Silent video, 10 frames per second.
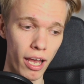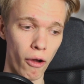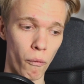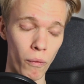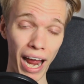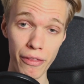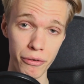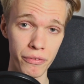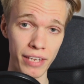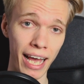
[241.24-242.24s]

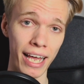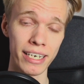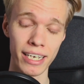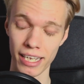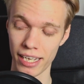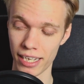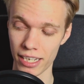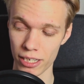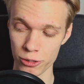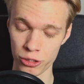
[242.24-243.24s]
rather than
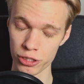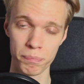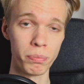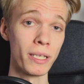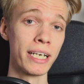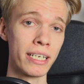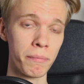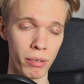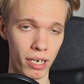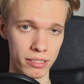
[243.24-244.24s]
just plain
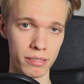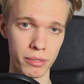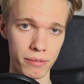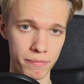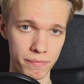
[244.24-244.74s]
impossible.